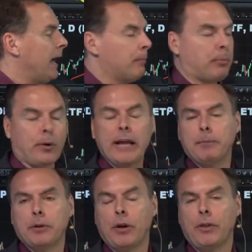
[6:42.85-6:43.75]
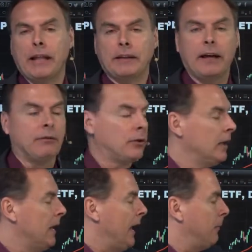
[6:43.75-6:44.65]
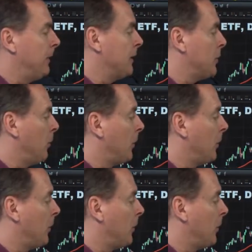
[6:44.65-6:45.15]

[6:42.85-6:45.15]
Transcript: A break below that level, and potentially